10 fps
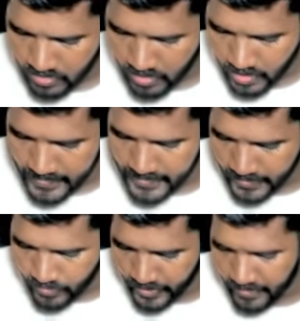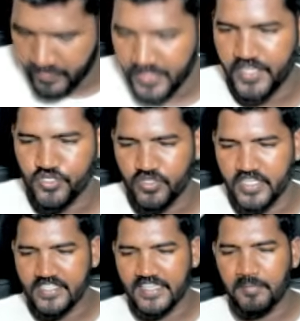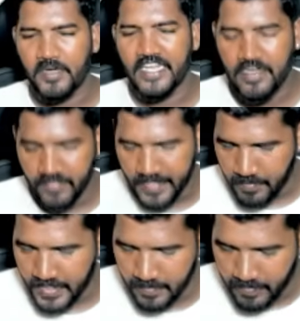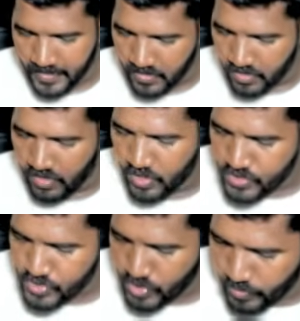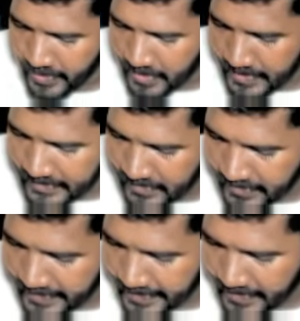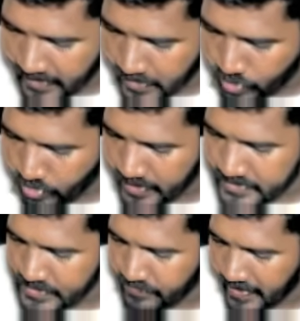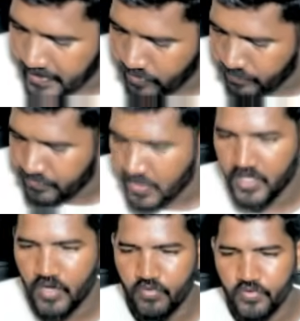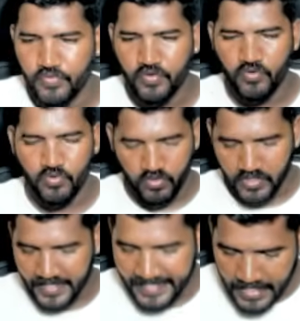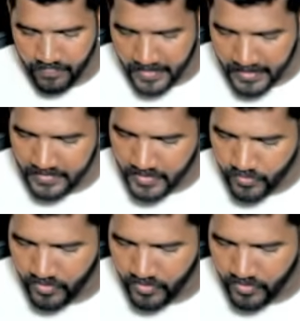asset to equity ratio. There is nothing but equity multiplier. So we already taken total assets value. Now if you know the equity, then you can